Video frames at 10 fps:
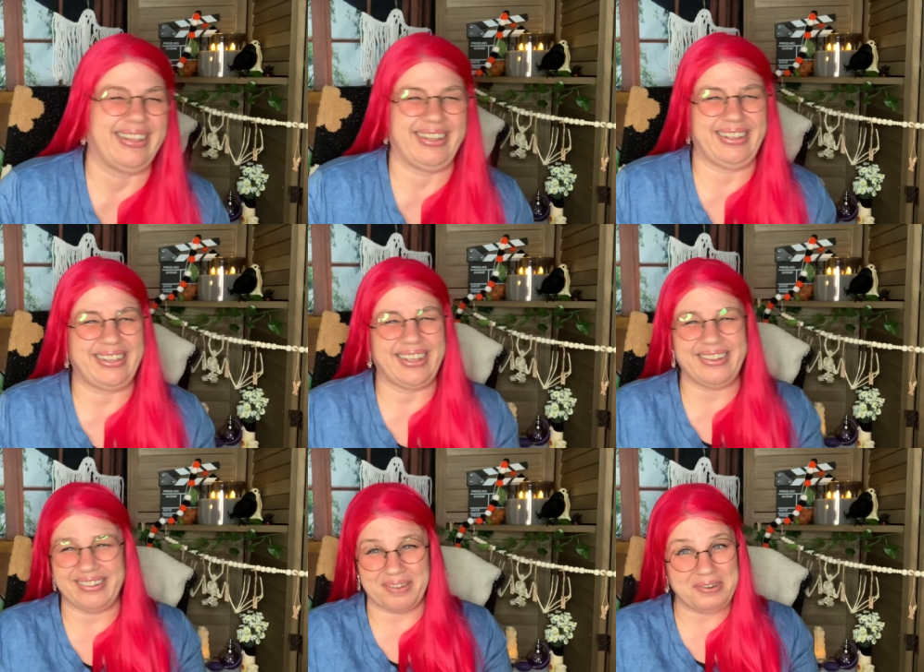
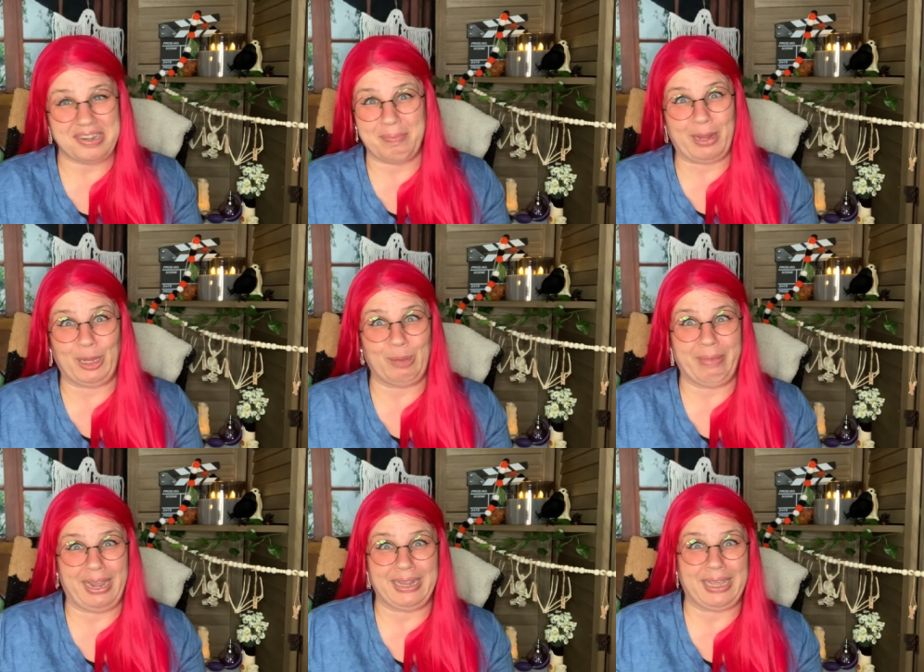Because every time I look
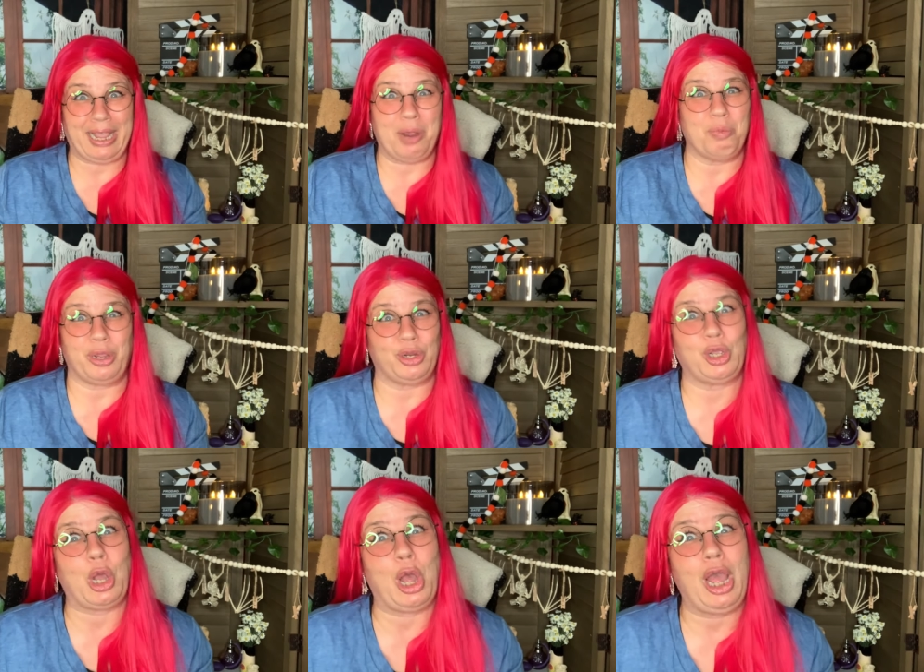back at the camera, you're
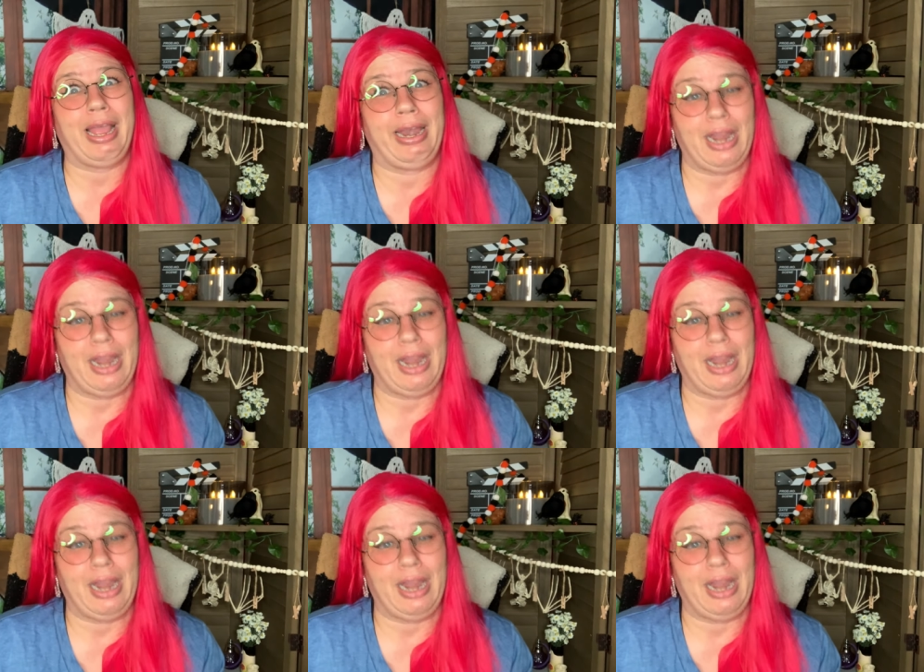gone.